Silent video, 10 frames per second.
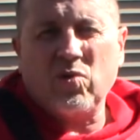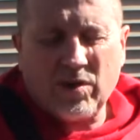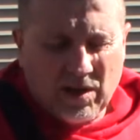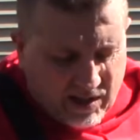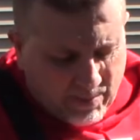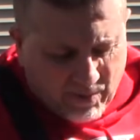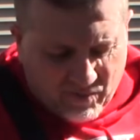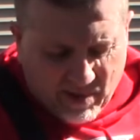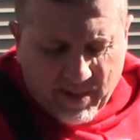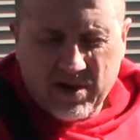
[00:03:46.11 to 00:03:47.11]
and clip it
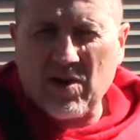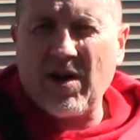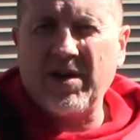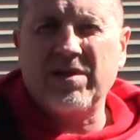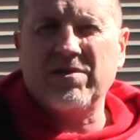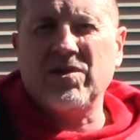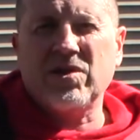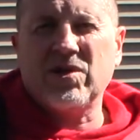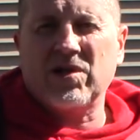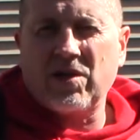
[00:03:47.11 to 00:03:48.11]
right back on, and you're
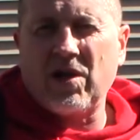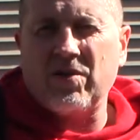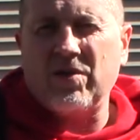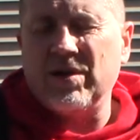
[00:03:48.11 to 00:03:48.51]
good to go.